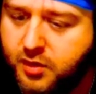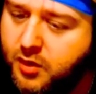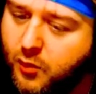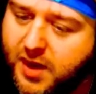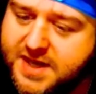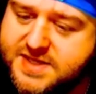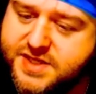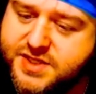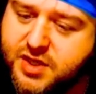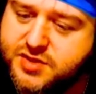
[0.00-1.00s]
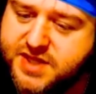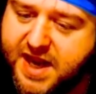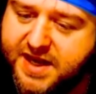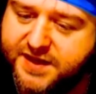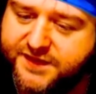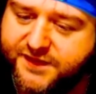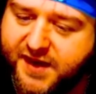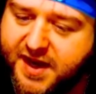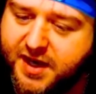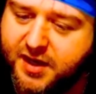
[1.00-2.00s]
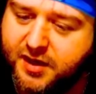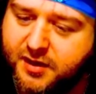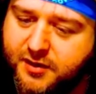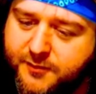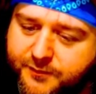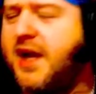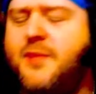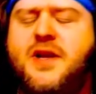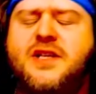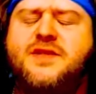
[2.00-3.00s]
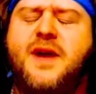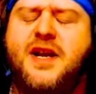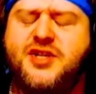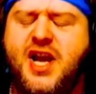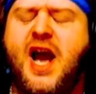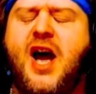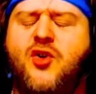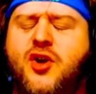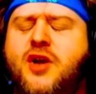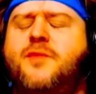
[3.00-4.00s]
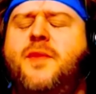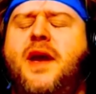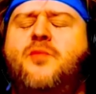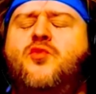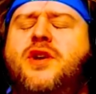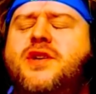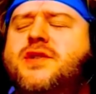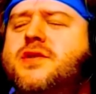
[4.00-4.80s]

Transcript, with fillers: Why is this so satisfying? Miss my childhood memories!